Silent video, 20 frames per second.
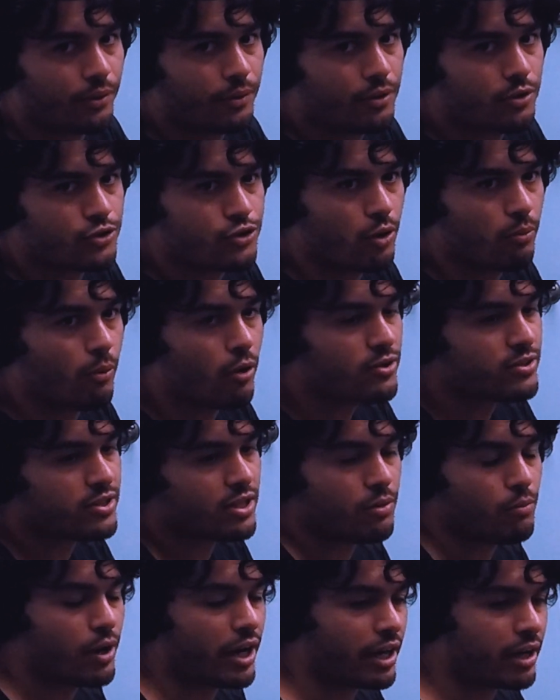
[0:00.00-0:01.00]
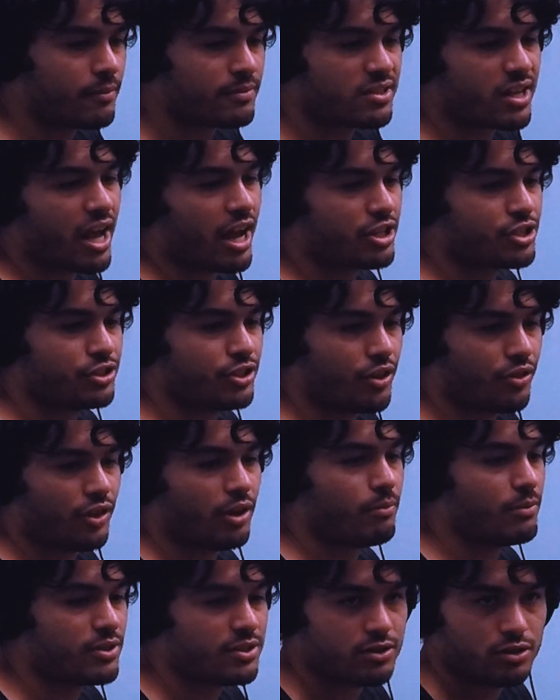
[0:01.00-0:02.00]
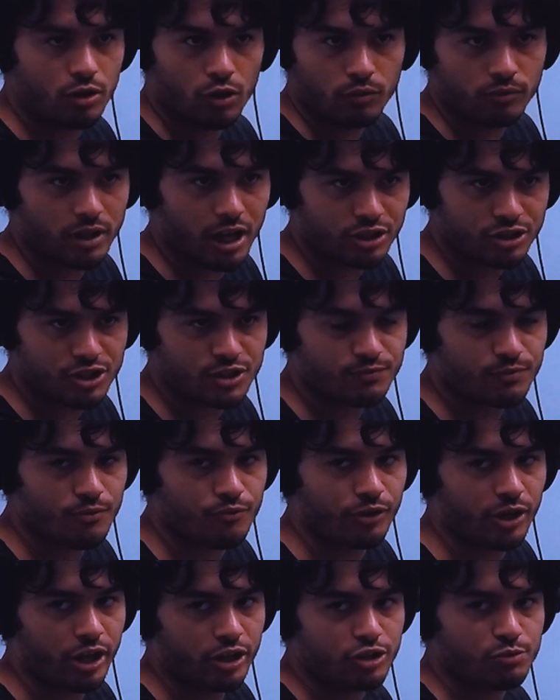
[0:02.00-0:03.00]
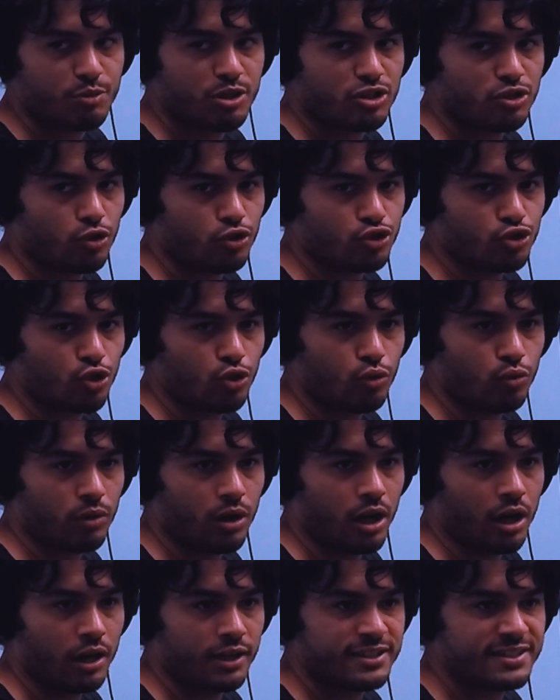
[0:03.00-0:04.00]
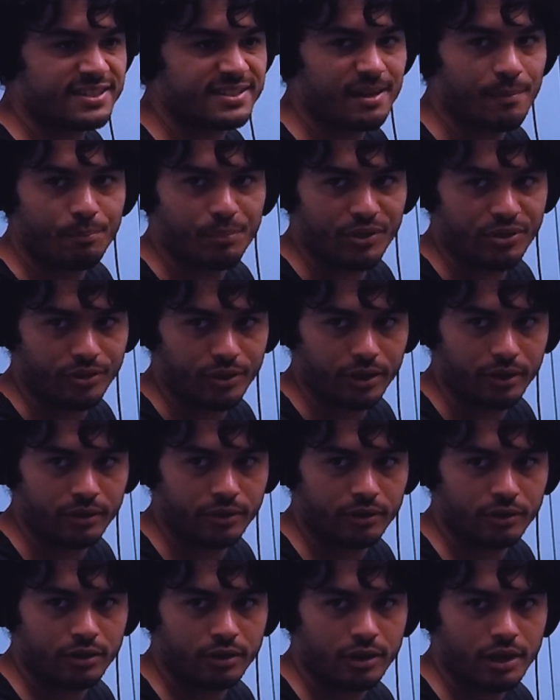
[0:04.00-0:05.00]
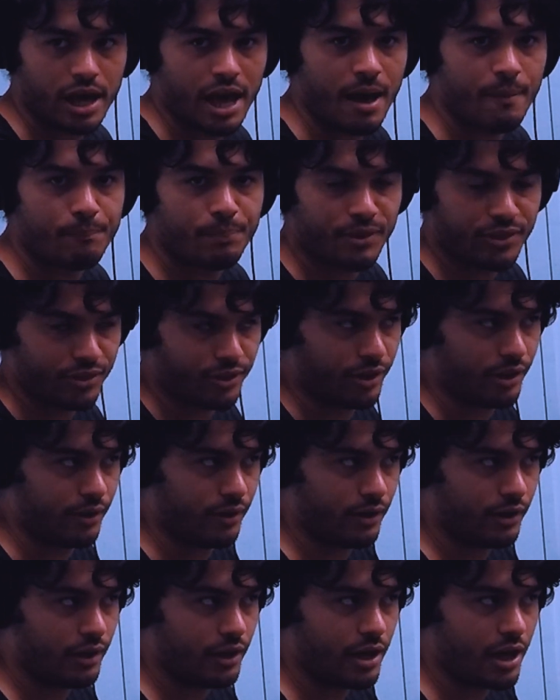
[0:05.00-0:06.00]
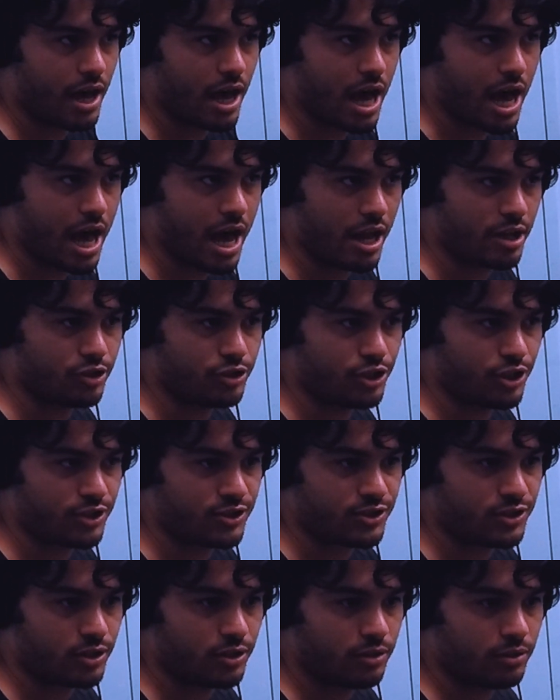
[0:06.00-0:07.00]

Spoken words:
Mm-hmm. So mostly when it comes to action, the theme is not just revenge, but it's also sympathy, empathy, and just